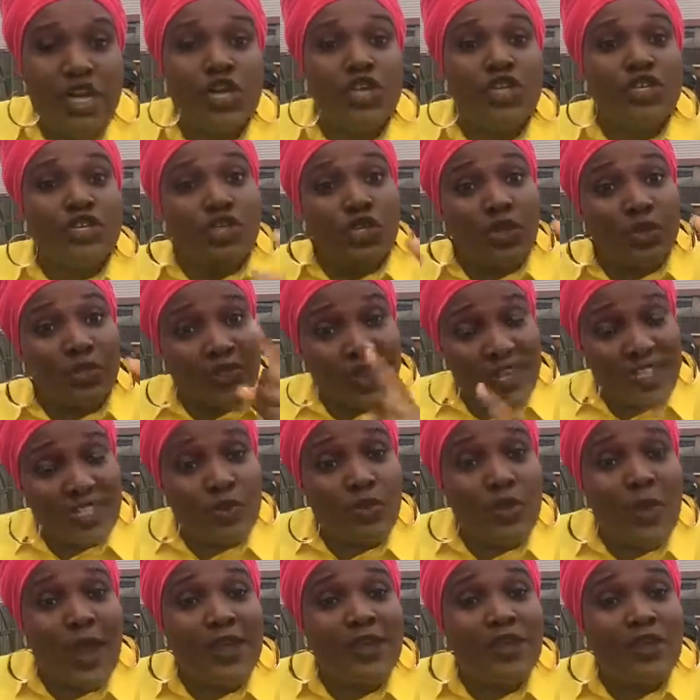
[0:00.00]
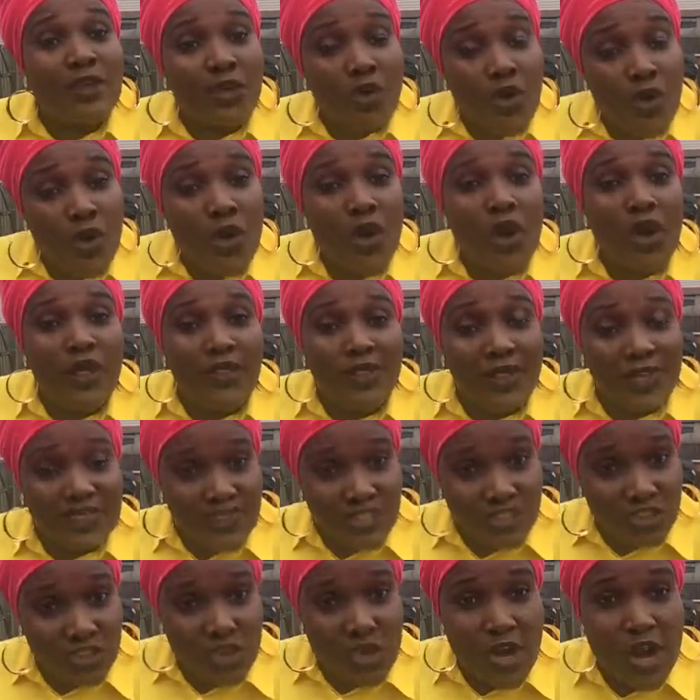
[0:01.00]
So that's why you go under
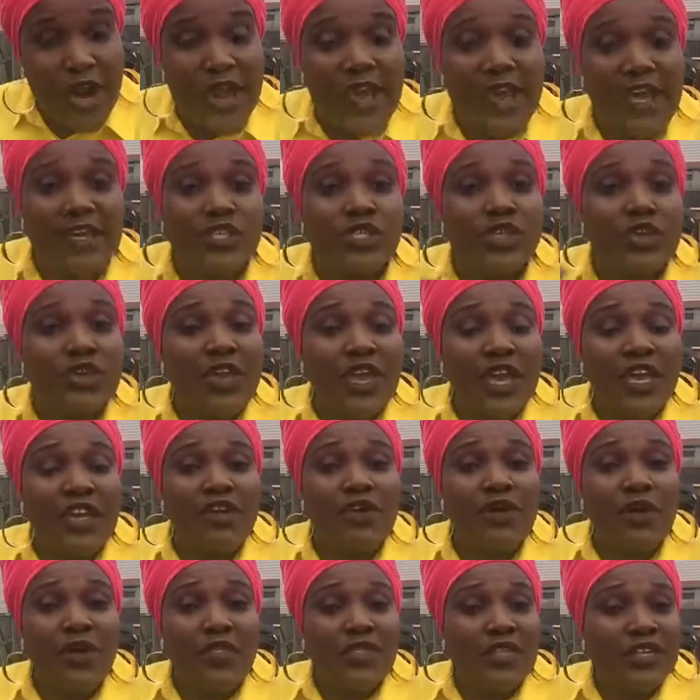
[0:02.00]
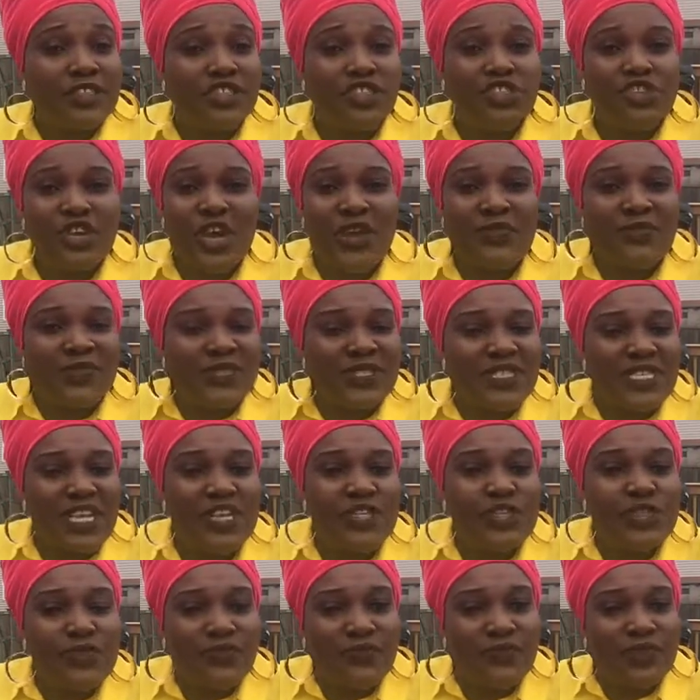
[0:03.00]
the dryer. So you can go under the dryer for 10
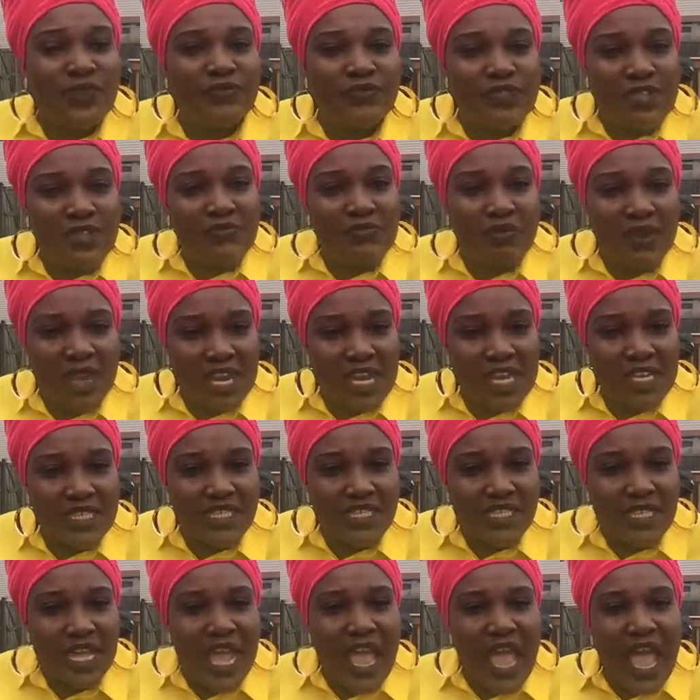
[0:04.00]
to 15 minutes.